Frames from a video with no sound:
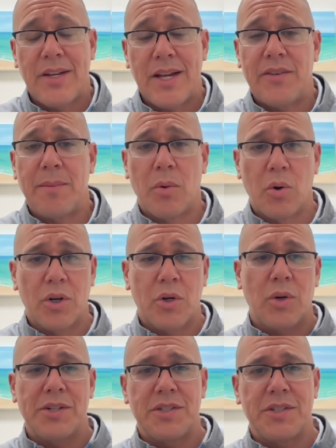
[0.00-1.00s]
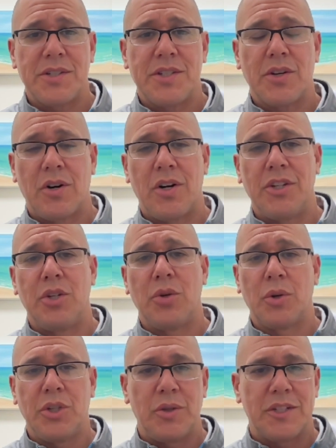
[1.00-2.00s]
you have any more questions on
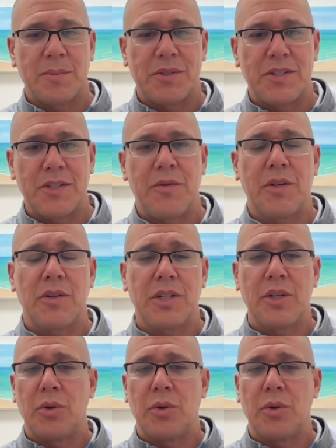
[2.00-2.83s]
your unit specifically